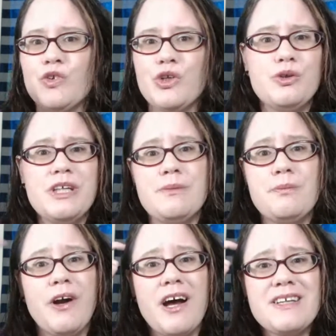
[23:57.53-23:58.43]
you only need to
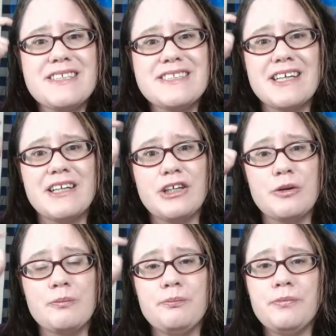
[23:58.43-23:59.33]
process it in
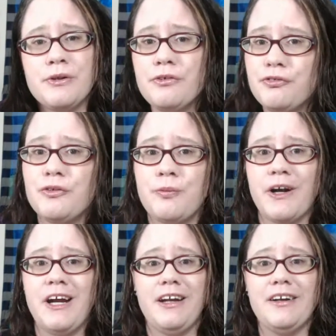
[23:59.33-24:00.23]
your beautiful
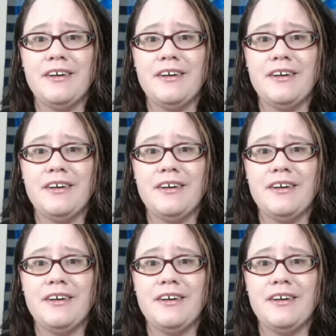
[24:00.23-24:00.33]
brain.